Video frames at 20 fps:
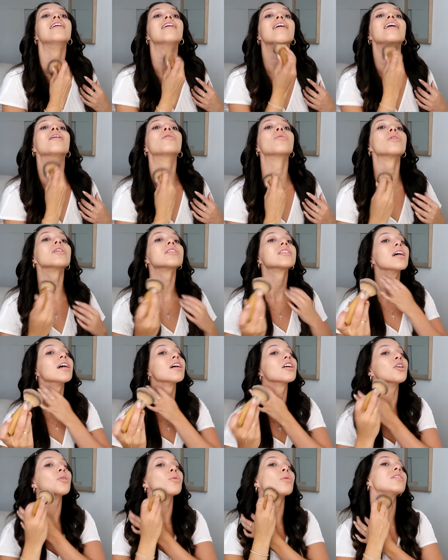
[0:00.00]
I will
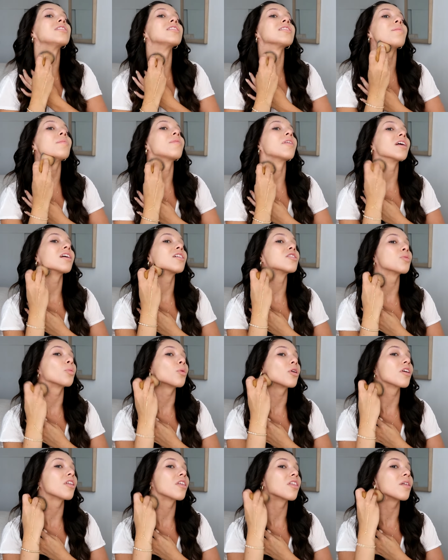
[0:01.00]
tell you when something is
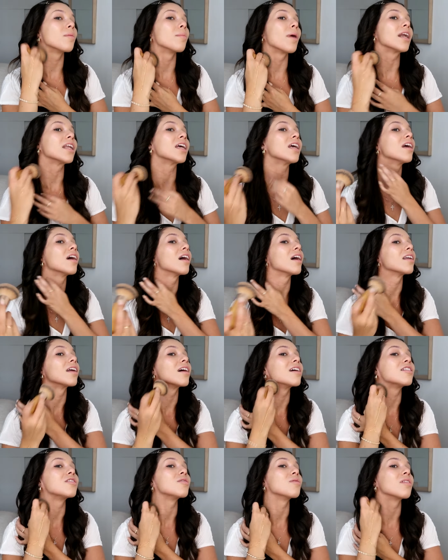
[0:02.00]
worth the money, and
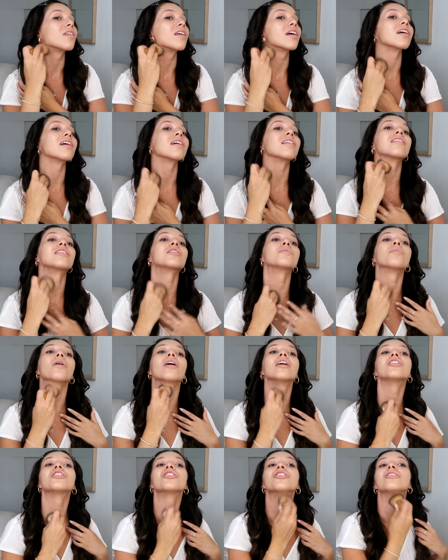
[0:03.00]
I do think this
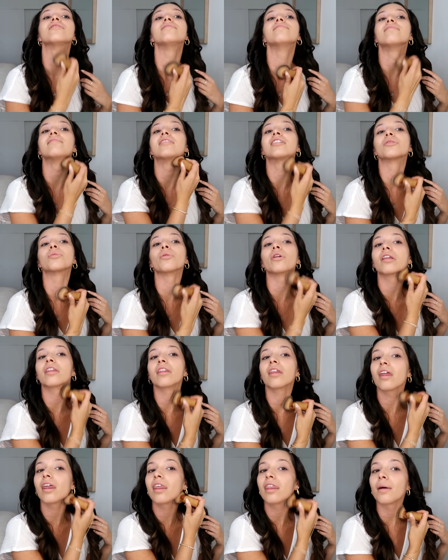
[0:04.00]
brush is worth
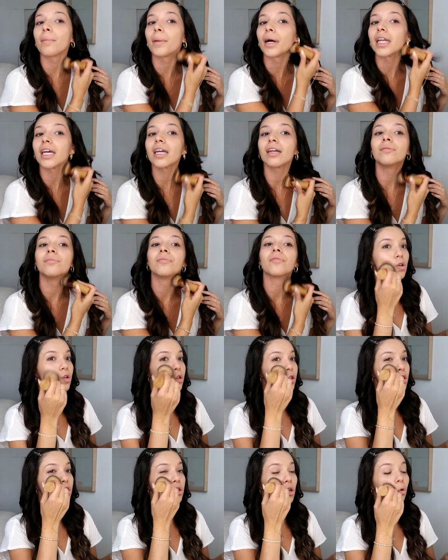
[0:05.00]
the money.
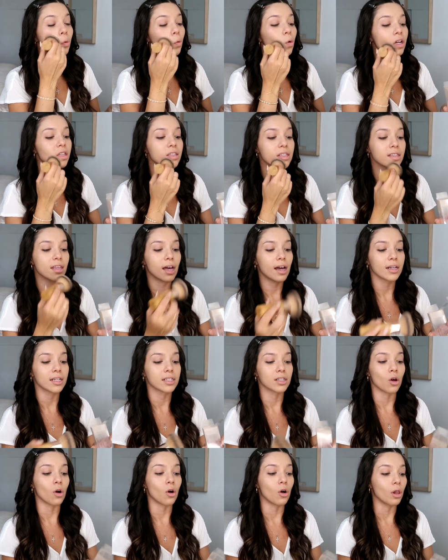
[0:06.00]
So once that
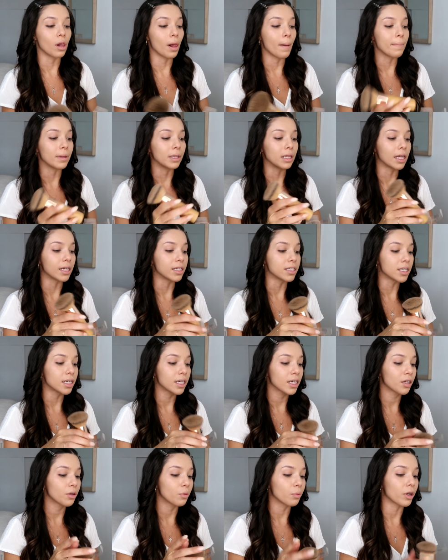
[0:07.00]
is all
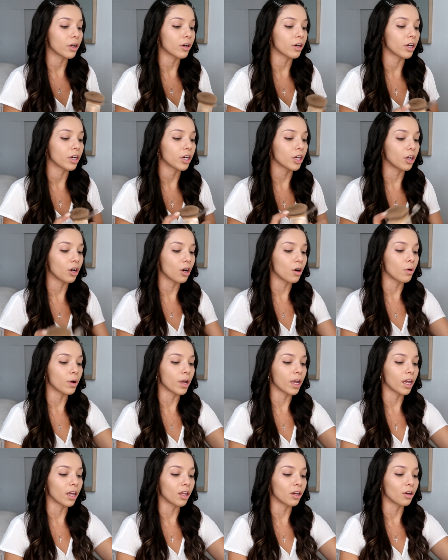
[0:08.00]
blended, we are gonna go
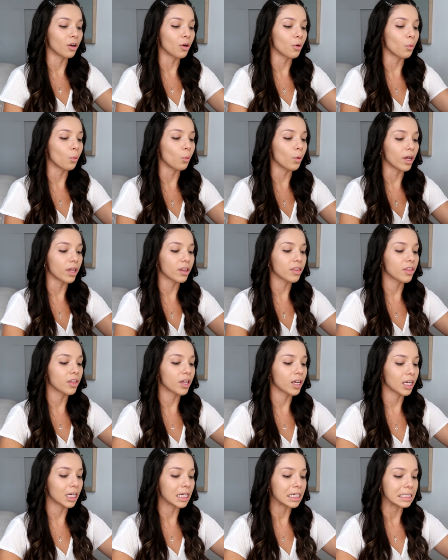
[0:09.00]
in with
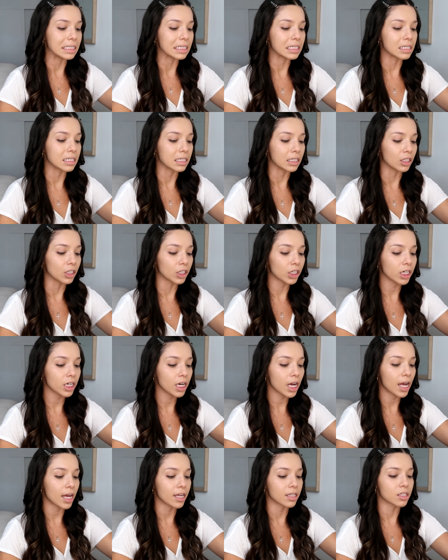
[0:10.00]

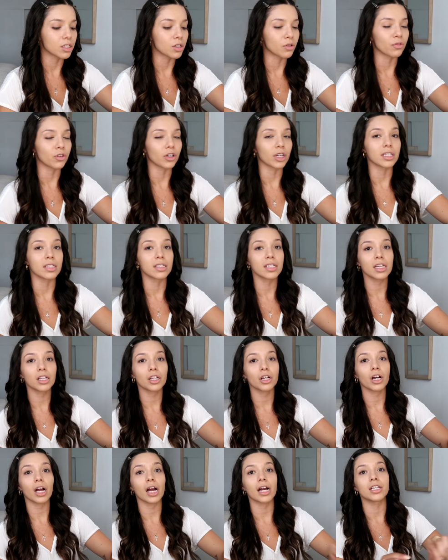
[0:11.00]
concealer. And so for
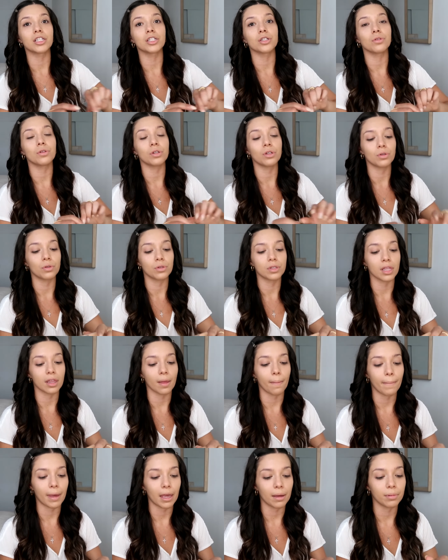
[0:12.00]
concealer, I do use the
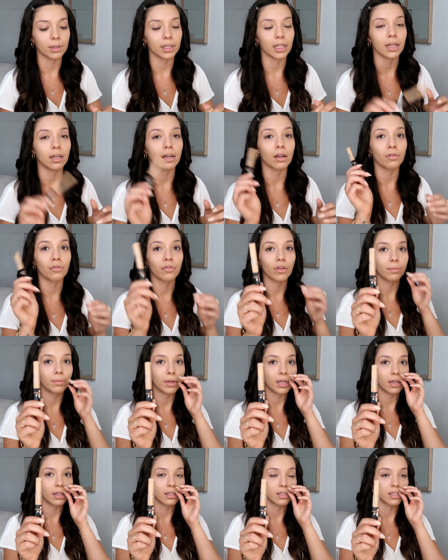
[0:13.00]
Maybelline Fit
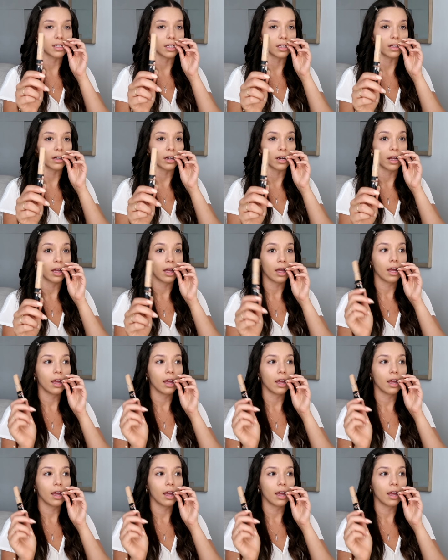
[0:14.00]
Me concealer.